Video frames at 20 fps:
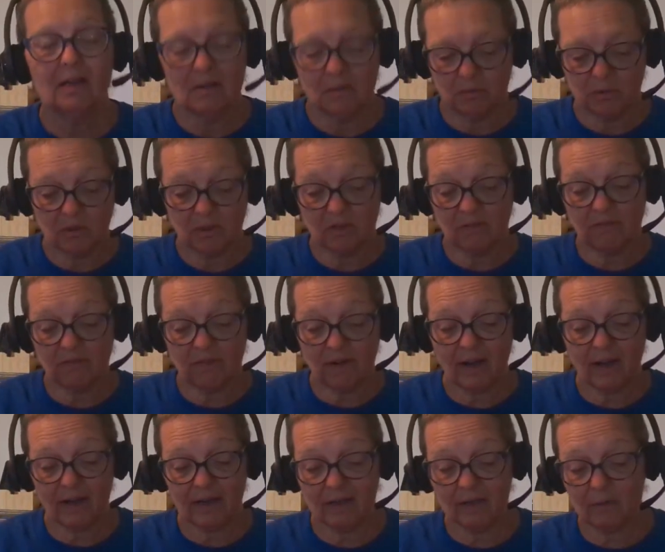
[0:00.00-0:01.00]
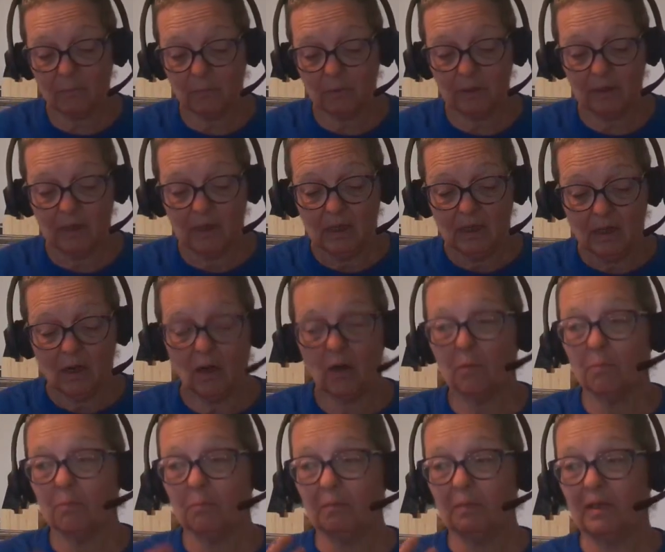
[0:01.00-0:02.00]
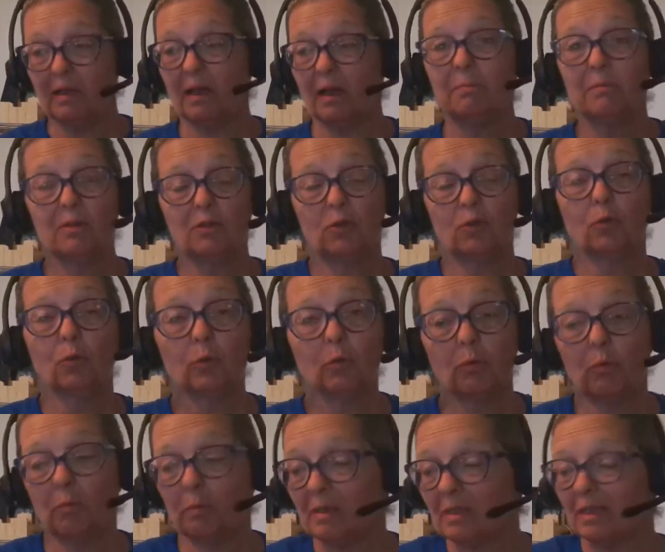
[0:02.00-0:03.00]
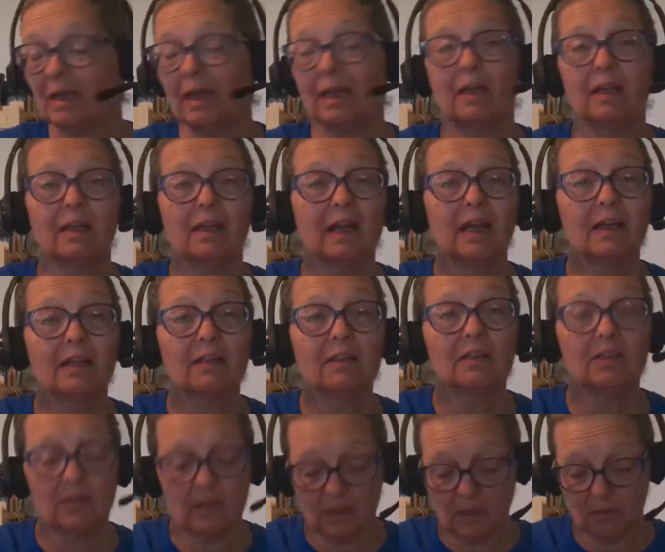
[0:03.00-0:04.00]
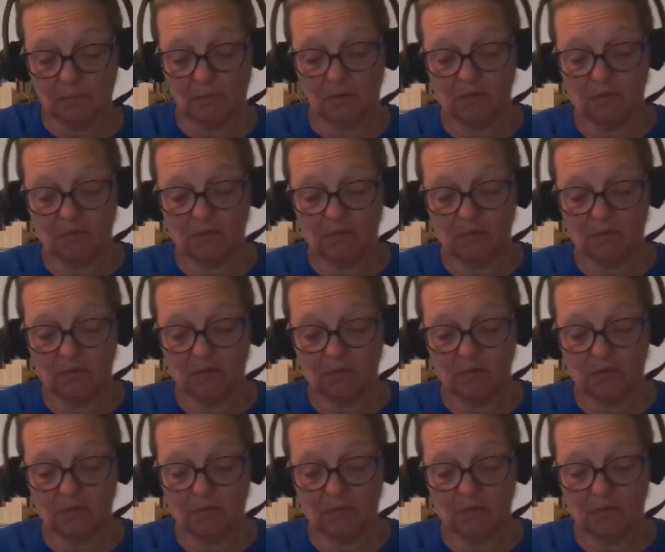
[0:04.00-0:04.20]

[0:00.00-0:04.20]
And we're going to find that we are become mature when we stay connected to Him.